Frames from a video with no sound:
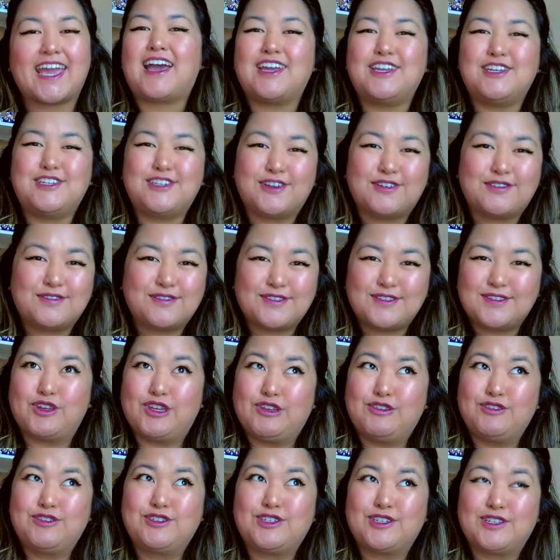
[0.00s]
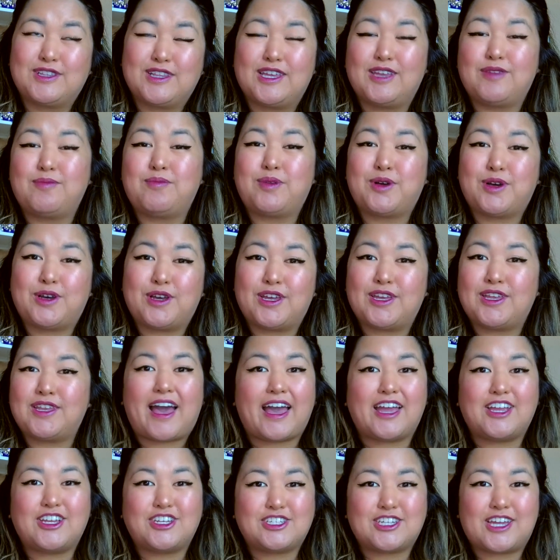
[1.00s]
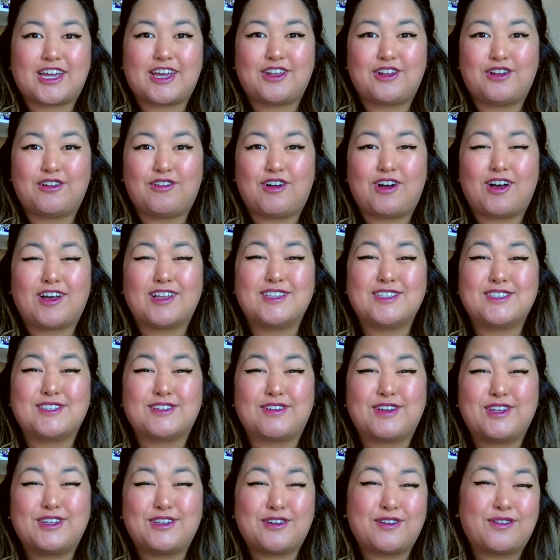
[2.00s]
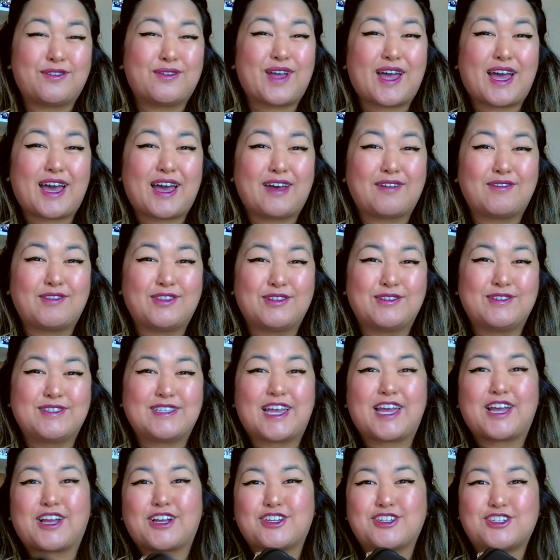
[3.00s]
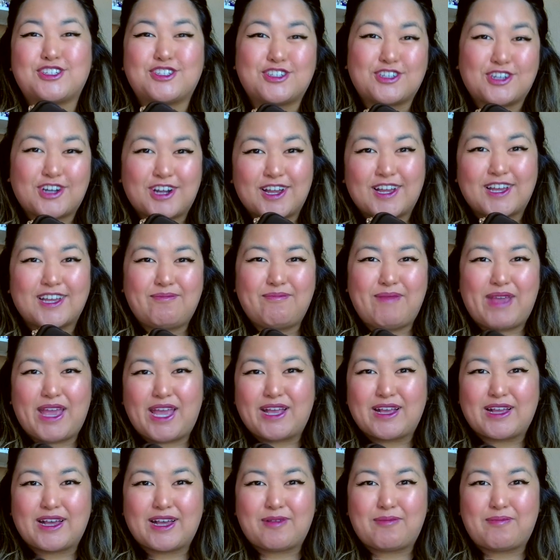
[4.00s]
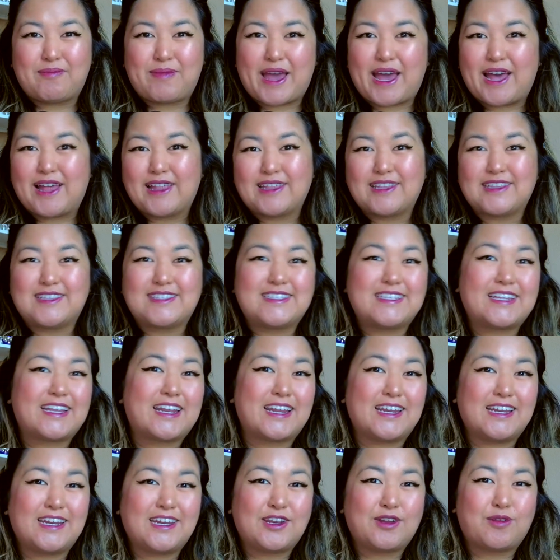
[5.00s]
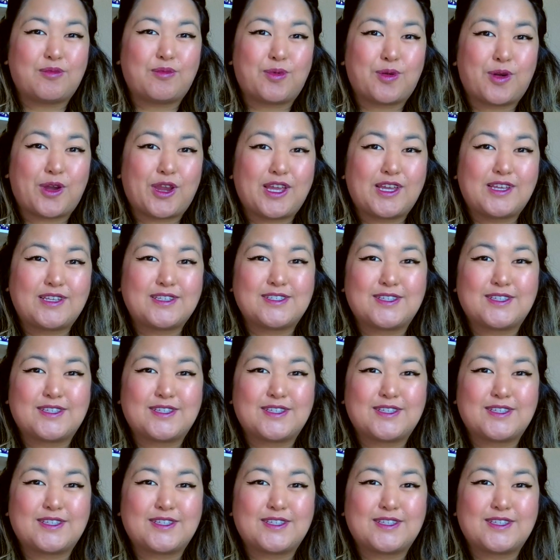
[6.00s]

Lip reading: I don't usually put eyeshadow on, so I don't have those extra makeup palettes that I need to bring.